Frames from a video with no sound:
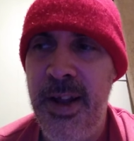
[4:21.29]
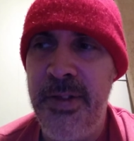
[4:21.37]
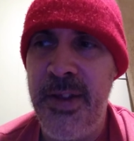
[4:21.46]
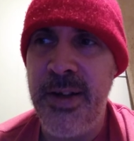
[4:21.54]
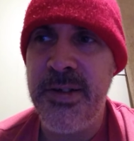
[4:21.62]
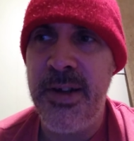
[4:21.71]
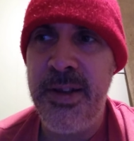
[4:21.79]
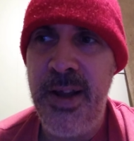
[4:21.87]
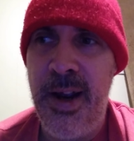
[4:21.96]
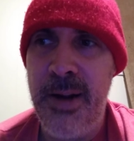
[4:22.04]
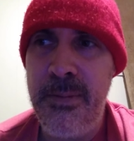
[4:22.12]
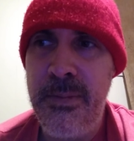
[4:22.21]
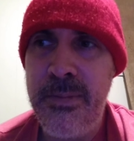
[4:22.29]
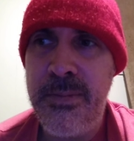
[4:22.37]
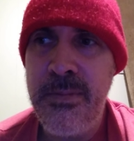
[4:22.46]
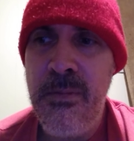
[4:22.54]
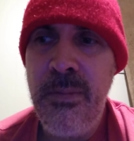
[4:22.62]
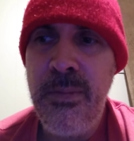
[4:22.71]
and things like that
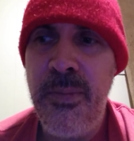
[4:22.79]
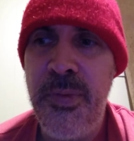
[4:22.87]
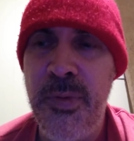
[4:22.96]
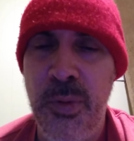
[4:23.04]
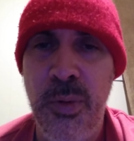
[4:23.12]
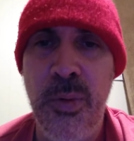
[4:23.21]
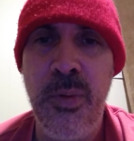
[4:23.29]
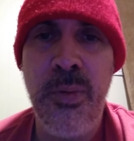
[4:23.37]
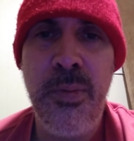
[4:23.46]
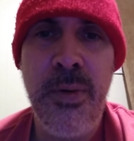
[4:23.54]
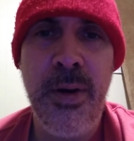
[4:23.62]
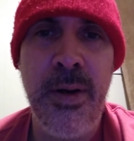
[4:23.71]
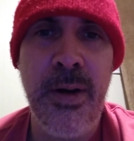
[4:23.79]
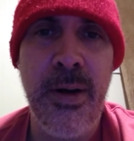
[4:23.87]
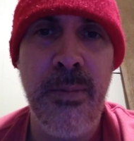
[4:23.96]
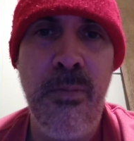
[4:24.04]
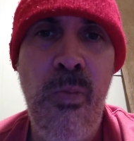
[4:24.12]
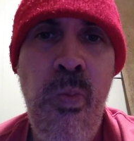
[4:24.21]
through
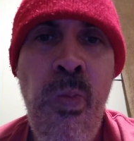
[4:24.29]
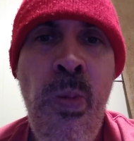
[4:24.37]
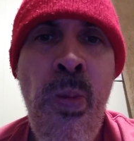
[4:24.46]
um,